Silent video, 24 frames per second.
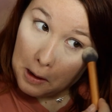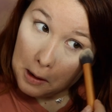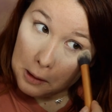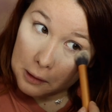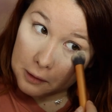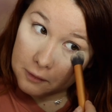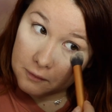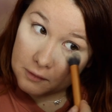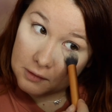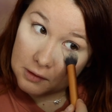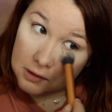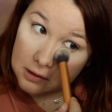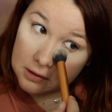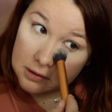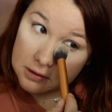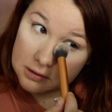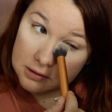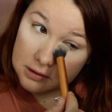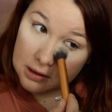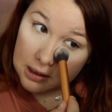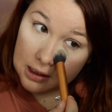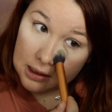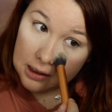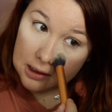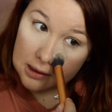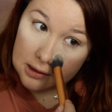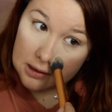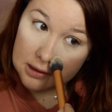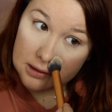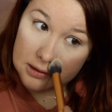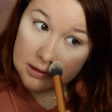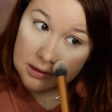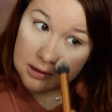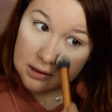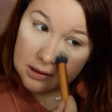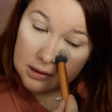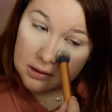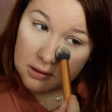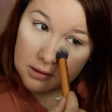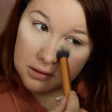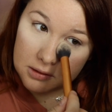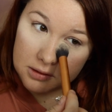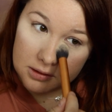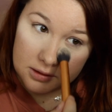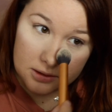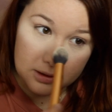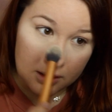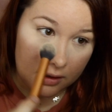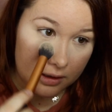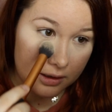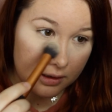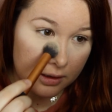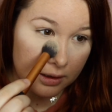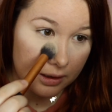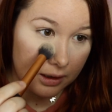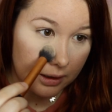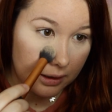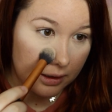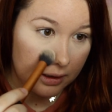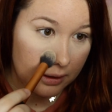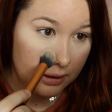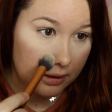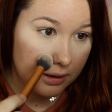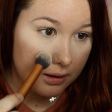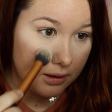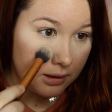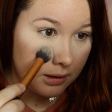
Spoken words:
and I feel like just adding this here just kind of like,